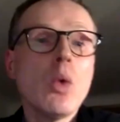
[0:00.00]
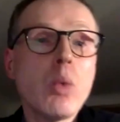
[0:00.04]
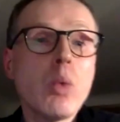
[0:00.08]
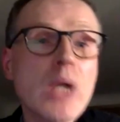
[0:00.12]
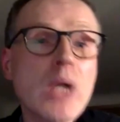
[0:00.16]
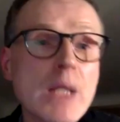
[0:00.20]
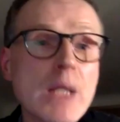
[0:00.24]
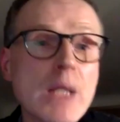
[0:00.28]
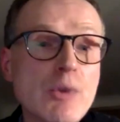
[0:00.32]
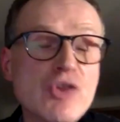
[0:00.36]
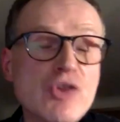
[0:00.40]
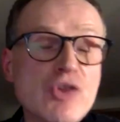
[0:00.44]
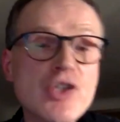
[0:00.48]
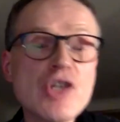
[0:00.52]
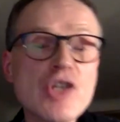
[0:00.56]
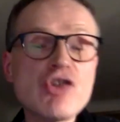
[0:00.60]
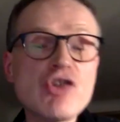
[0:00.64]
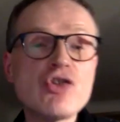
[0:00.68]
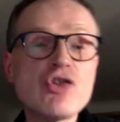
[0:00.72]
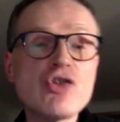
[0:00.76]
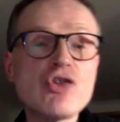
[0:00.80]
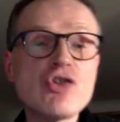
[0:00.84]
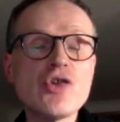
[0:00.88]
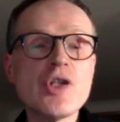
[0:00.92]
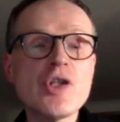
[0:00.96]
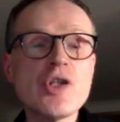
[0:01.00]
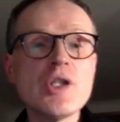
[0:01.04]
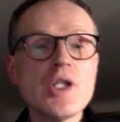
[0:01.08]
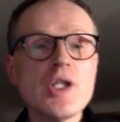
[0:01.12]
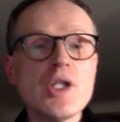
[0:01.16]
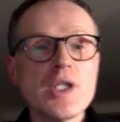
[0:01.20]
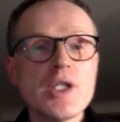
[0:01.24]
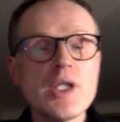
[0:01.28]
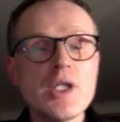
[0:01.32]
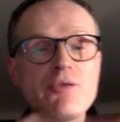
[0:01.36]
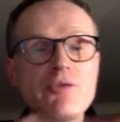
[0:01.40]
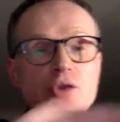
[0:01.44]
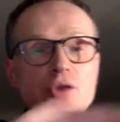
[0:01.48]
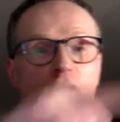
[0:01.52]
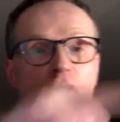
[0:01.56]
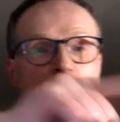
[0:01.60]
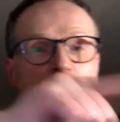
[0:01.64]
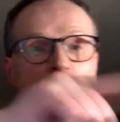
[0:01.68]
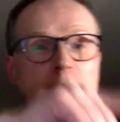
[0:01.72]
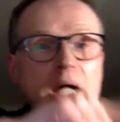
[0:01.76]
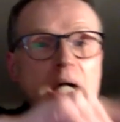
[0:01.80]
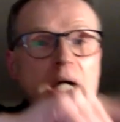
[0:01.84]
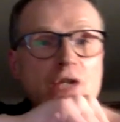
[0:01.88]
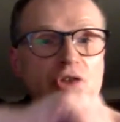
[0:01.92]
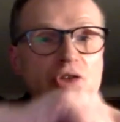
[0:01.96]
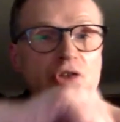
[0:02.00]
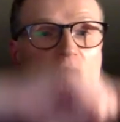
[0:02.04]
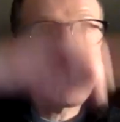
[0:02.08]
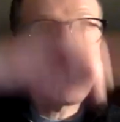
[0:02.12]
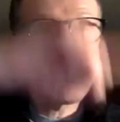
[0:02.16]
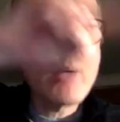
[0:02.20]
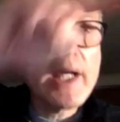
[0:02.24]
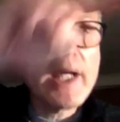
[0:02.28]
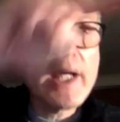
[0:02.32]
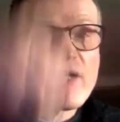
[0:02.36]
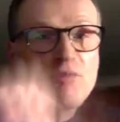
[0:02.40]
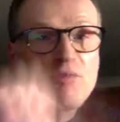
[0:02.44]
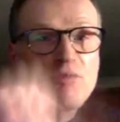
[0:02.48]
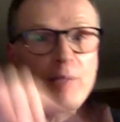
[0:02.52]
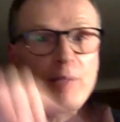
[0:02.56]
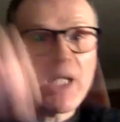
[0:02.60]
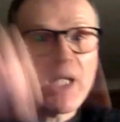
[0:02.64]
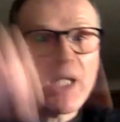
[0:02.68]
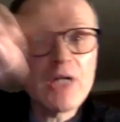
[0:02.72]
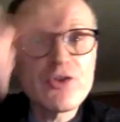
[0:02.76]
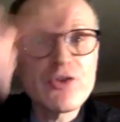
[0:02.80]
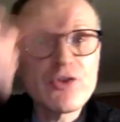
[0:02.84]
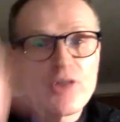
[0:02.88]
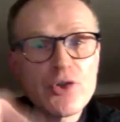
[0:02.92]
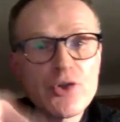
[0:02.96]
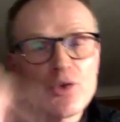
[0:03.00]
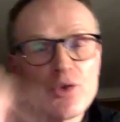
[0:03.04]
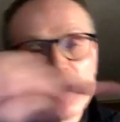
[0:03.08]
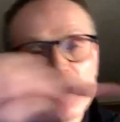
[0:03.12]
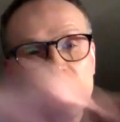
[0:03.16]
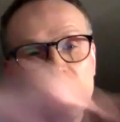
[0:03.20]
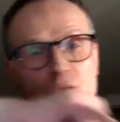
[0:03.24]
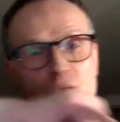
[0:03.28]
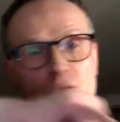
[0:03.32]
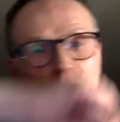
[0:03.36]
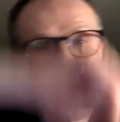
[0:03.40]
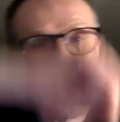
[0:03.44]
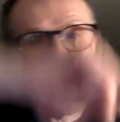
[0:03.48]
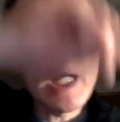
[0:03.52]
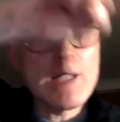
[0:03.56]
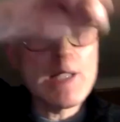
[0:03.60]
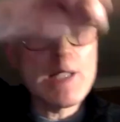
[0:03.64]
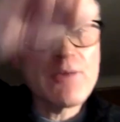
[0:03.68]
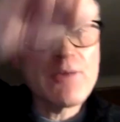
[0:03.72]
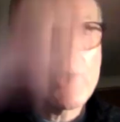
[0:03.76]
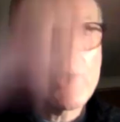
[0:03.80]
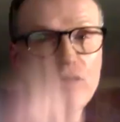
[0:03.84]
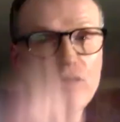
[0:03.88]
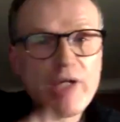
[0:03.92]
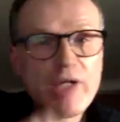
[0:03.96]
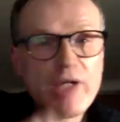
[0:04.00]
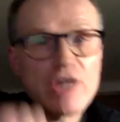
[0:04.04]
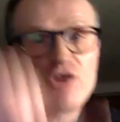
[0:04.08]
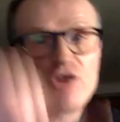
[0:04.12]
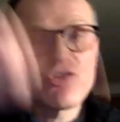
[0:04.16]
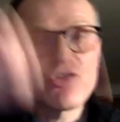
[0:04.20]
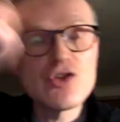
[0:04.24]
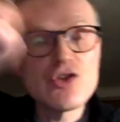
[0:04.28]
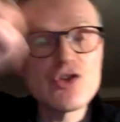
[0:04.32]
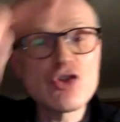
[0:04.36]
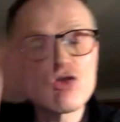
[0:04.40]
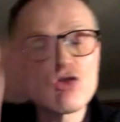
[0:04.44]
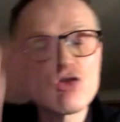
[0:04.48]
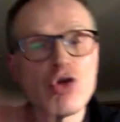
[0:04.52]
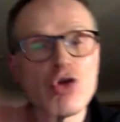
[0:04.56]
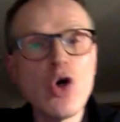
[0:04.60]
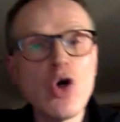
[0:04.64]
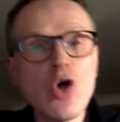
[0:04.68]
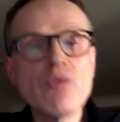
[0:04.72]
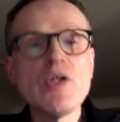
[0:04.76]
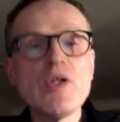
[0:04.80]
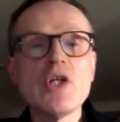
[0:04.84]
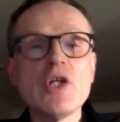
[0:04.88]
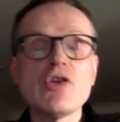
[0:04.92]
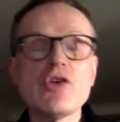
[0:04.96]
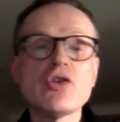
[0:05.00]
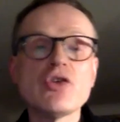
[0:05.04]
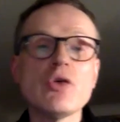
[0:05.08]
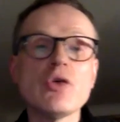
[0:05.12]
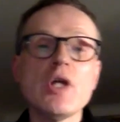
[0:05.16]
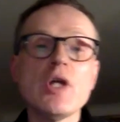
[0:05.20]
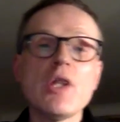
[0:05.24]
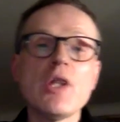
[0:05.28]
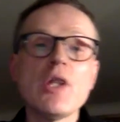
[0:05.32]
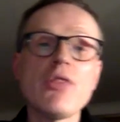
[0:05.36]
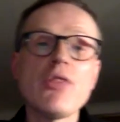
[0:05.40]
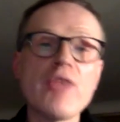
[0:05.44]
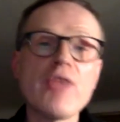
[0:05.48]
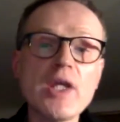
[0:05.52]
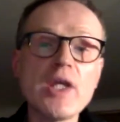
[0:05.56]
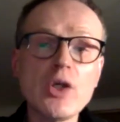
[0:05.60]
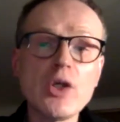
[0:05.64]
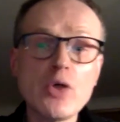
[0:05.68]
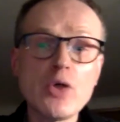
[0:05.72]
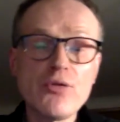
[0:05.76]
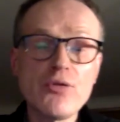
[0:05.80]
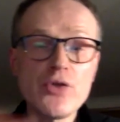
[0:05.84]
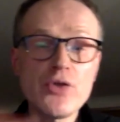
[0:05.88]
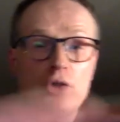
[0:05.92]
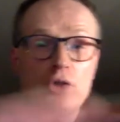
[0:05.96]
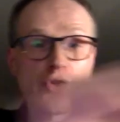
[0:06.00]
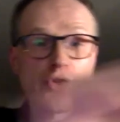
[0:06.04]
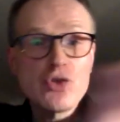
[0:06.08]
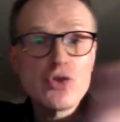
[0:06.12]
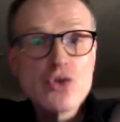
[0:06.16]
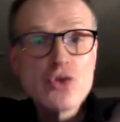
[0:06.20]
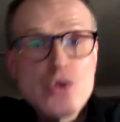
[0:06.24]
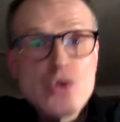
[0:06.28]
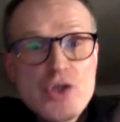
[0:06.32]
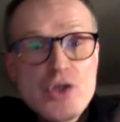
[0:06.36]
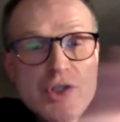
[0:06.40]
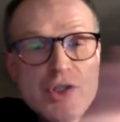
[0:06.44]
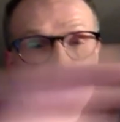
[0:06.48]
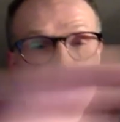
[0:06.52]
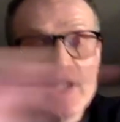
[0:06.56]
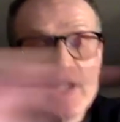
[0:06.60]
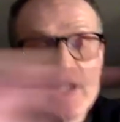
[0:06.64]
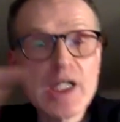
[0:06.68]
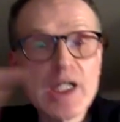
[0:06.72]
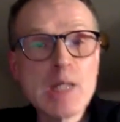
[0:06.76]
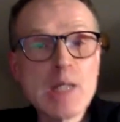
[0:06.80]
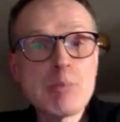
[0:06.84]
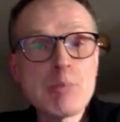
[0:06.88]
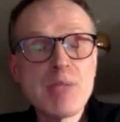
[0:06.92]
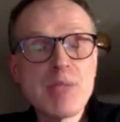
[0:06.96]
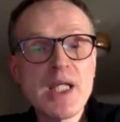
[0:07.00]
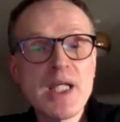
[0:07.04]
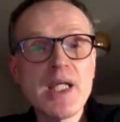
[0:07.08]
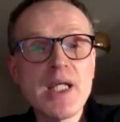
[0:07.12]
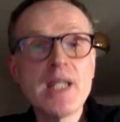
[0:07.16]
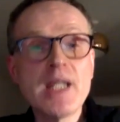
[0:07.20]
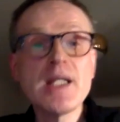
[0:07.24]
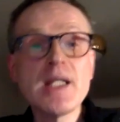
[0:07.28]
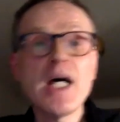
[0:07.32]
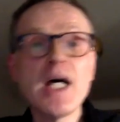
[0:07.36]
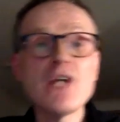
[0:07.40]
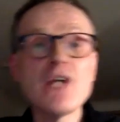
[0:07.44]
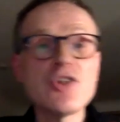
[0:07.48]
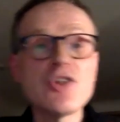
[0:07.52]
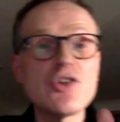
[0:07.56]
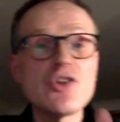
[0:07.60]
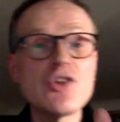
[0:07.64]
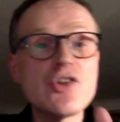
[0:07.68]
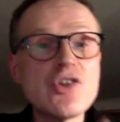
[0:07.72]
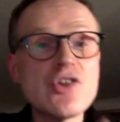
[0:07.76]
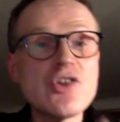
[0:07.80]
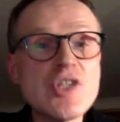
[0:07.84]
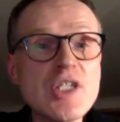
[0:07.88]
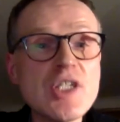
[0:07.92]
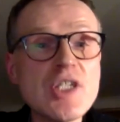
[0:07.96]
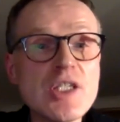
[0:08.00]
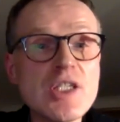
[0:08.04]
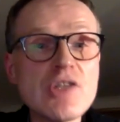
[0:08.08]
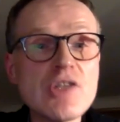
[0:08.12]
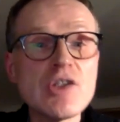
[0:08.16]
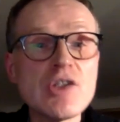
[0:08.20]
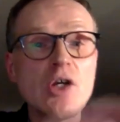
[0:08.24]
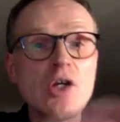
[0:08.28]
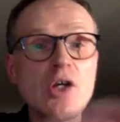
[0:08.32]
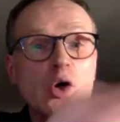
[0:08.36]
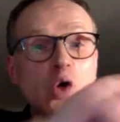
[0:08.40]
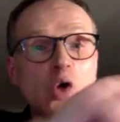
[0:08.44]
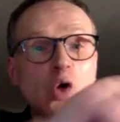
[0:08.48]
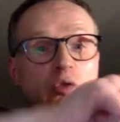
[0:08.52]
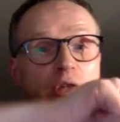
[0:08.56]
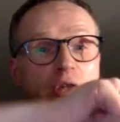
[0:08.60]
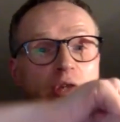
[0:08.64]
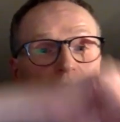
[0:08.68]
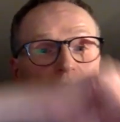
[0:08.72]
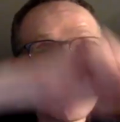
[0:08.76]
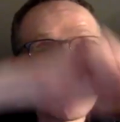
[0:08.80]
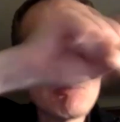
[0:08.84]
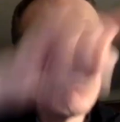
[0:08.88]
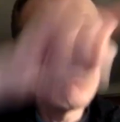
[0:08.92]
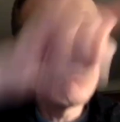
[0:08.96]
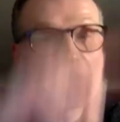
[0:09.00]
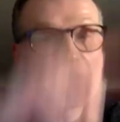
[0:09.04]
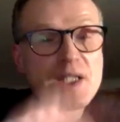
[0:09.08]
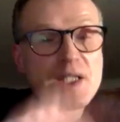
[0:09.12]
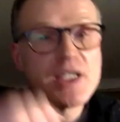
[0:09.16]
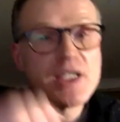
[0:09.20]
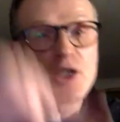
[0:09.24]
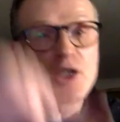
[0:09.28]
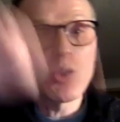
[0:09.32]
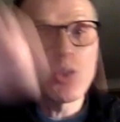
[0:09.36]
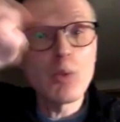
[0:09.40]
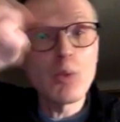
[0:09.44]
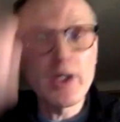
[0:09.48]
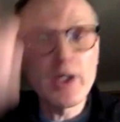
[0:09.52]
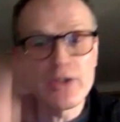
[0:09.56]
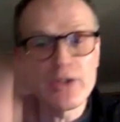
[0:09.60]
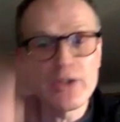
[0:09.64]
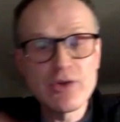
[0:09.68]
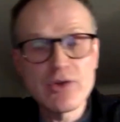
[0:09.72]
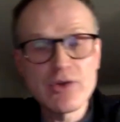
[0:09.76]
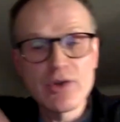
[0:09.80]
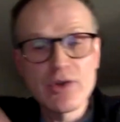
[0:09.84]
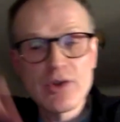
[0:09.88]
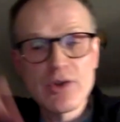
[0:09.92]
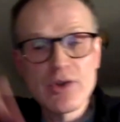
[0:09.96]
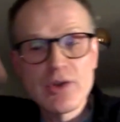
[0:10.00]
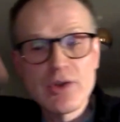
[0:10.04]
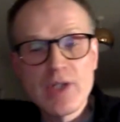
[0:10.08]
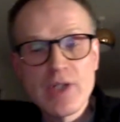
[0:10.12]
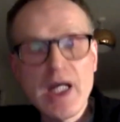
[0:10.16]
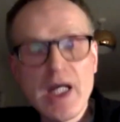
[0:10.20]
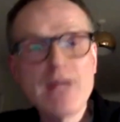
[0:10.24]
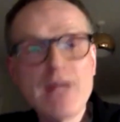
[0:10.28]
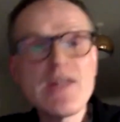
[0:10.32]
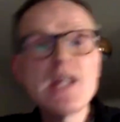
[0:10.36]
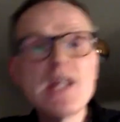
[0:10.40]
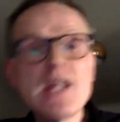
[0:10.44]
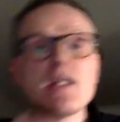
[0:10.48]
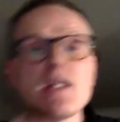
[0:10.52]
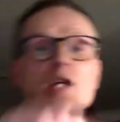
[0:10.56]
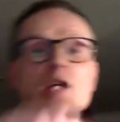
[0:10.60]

what I would say, Susan, if you can imagine a wave pattern and yeah. the crest and the trough, so think of your two-year campaign as a series of little minier ones, mm -hmm. and then